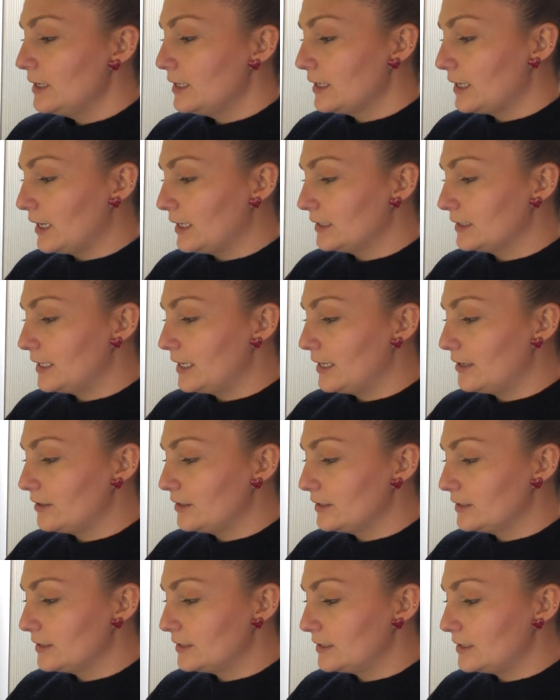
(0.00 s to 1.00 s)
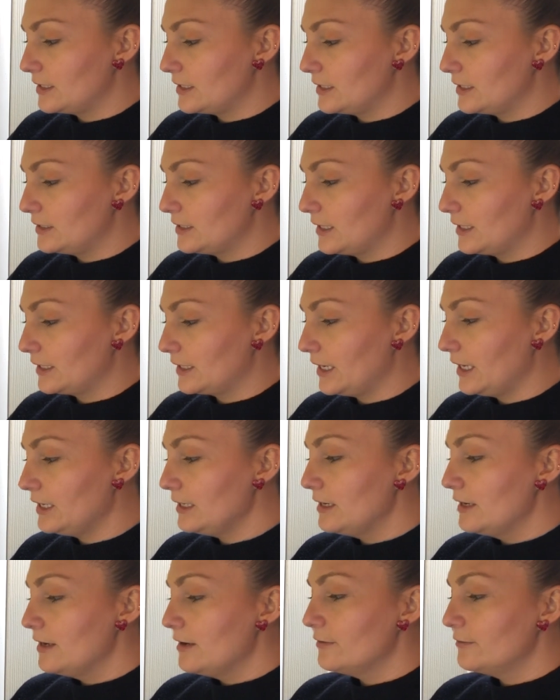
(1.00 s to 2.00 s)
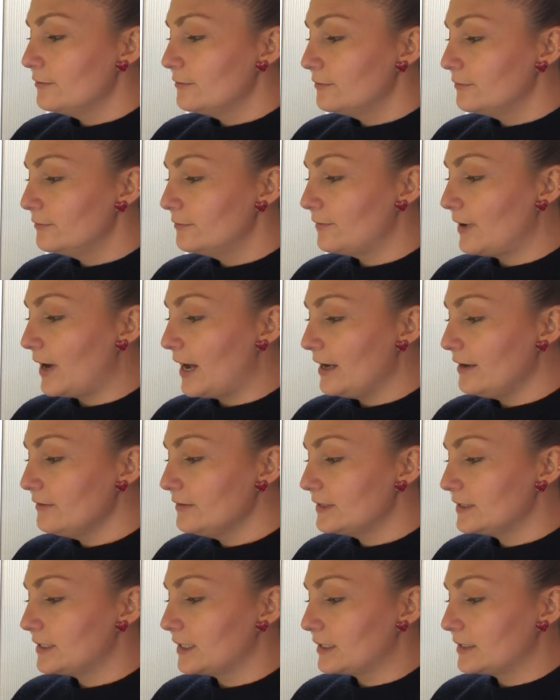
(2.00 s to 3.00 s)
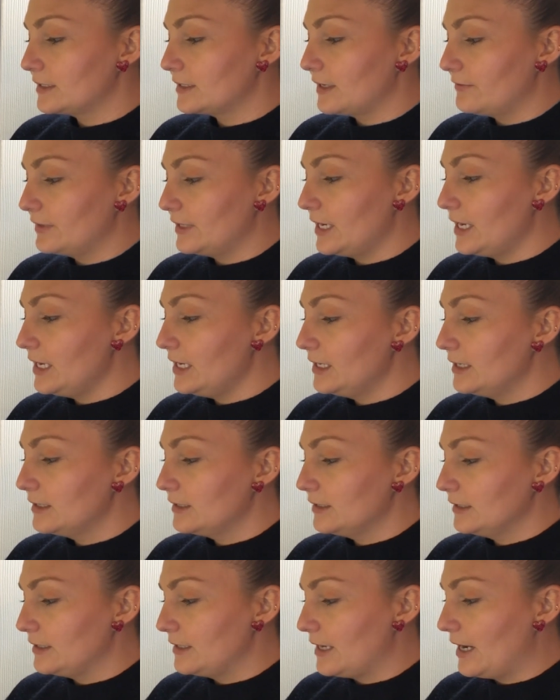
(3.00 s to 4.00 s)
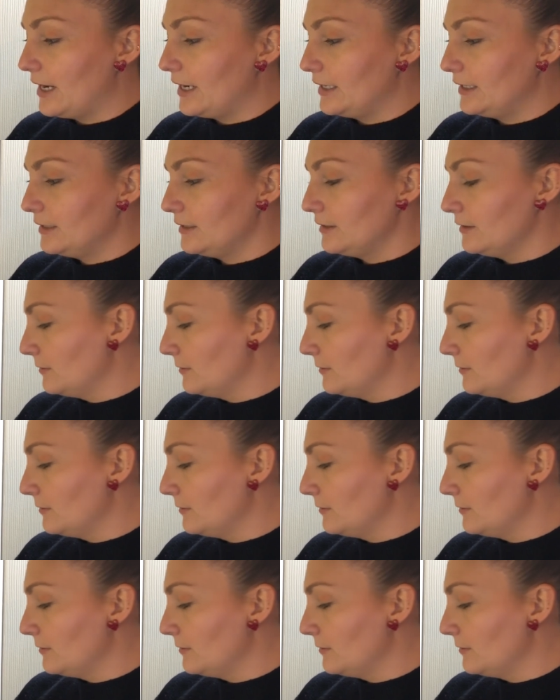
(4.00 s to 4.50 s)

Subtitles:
Got to carry the sneaky 10 again, 5, 6, 7, 8, 9.